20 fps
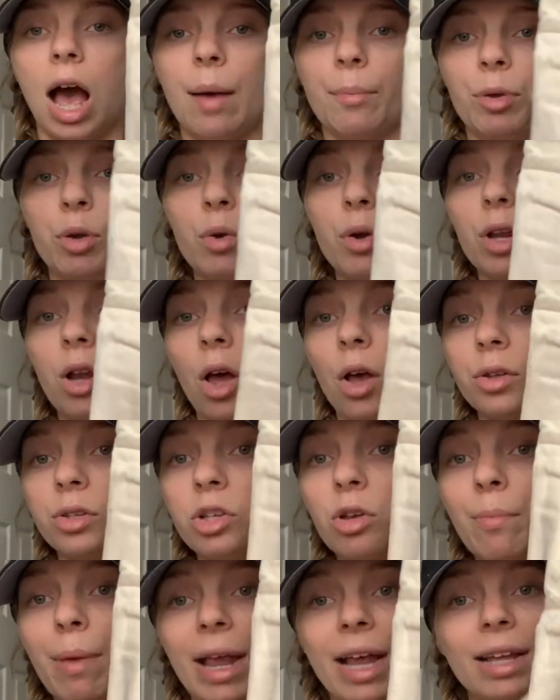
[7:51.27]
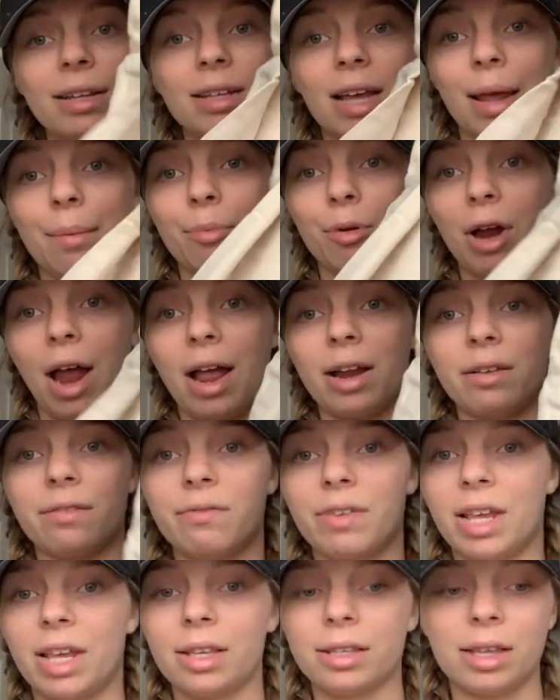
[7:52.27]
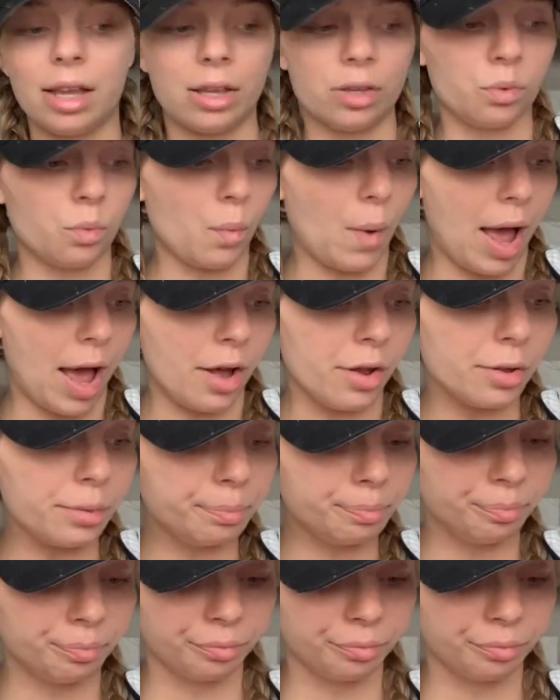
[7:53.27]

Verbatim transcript: You can also make a diaper out of these as well.